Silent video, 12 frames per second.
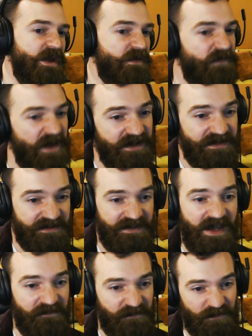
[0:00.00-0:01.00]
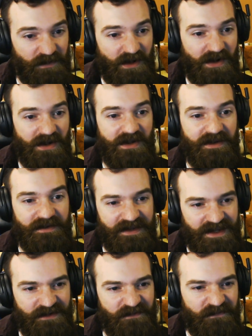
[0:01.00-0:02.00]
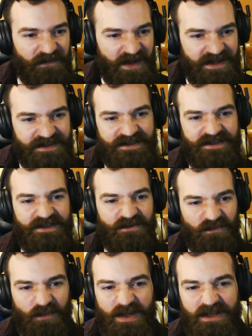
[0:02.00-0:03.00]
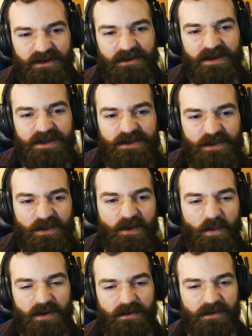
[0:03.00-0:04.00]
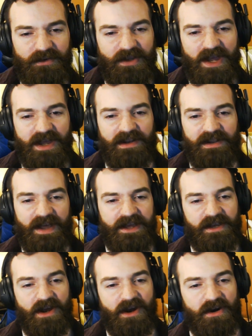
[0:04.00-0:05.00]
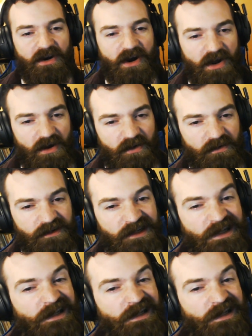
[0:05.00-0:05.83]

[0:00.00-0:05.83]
Fantasy, after all, invites the reader into a world unlike our own,